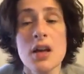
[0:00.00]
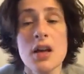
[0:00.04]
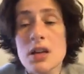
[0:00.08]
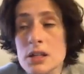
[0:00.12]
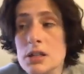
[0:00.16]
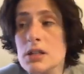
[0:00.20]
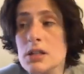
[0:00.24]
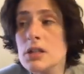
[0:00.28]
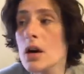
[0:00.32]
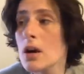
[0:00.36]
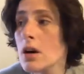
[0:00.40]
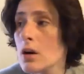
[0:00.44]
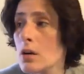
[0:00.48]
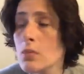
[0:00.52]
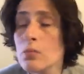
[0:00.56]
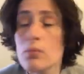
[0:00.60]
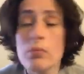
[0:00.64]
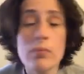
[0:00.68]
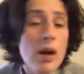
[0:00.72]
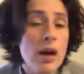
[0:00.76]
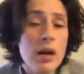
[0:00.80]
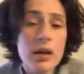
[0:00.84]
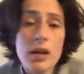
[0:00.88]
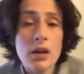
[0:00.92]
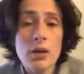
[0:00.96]
So,
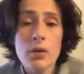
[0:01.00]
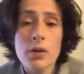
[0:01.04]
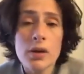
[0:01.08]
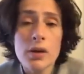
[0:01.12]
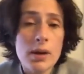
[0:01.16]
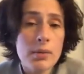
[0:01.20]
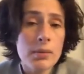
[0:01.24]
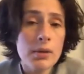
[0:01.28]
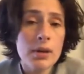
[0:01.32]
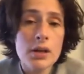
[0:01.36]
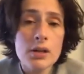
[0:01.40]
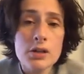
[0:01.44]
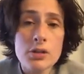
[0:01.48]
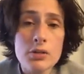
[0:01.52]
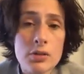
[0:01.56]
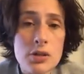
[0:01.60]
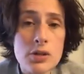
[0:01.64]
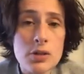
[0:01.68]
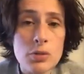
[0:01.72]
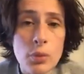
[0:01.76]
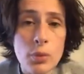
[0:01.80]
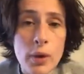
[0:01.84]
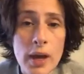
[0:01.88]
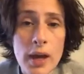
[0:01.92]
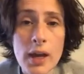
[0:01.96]
you know what I'm going to do
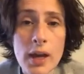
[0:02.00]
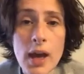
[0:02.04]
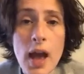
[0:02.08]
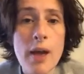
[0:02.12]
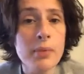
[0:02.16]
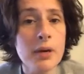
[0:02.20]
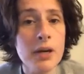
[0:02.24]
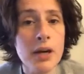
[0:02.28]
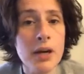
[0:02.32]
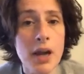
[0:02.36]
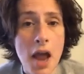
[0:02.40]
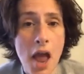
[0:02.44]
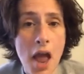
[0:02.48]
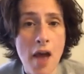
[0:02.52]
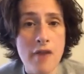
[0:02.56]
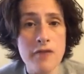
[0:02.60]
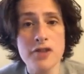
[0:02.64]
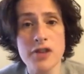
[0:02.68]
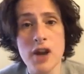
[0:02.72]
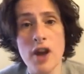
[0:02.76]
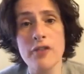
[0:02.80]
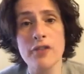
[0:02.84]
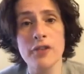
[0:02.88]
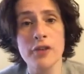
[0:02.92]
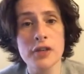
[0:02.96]
this week? I'm going to have
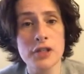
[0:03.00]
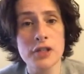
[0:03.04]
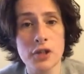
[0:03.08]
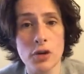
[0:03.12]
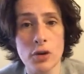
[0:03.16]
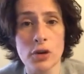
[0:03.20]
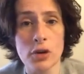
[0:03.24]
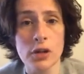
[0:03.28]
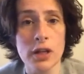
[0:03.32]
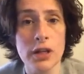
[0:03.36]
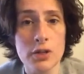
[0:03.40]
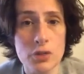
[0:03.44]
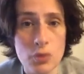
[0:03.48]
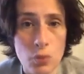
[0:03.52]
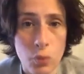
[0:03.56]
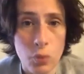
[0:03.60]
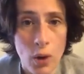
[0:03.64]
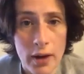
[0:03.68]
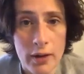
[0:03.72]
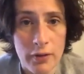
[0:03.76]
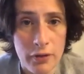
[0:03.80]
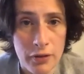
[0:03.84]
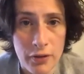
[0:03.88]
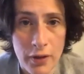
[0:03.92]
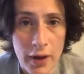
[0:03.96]
Jeffrey Sterling's
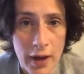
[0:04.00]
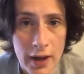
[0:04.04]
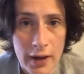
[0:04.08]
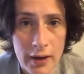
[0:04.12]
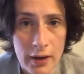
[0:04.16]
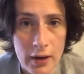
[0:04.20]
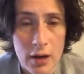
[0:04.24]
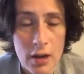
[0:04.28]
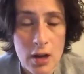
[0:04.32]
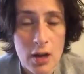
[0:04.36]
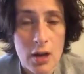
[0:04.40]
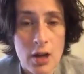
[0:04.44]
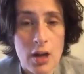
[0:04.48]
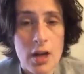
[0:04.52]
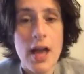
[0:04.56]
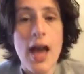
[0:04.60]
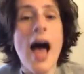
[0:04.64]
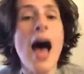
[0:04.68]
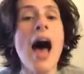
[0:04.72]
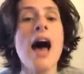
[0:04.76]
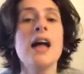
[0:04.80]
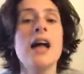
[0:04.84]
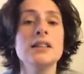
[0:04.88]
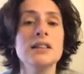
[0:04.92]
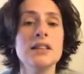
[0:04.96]
wife on,
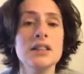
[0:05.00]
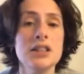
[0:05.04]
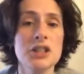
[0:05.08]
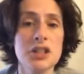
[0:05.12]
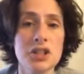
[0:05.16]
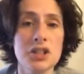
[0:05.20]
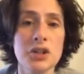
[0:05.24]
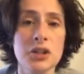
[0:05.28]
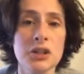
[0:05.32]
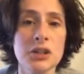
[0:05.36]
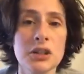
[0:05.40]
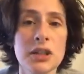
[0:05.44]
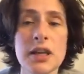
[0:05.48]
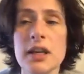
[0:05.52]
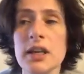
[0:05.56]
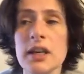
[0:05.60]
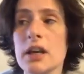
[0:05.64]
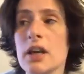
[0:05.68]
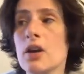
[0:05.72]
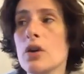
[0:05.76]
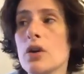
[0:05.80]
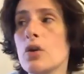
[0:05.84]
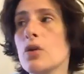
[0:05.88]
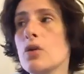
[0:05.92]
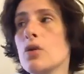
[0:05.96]
Holly
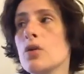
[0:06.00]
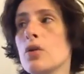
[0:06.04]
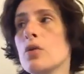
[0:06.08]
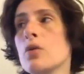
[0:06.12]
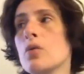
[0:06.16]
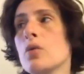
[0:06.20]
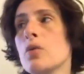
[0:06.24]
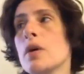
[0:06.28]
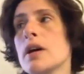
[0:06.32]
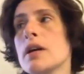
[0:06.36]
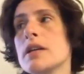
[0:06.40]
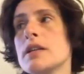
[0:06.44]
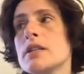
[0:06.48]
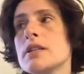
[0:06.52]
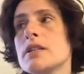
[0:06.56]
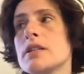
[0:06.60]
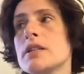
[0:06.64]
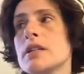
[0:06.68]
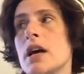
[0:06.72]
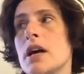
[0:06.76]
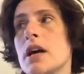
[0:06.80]
Sterling, who was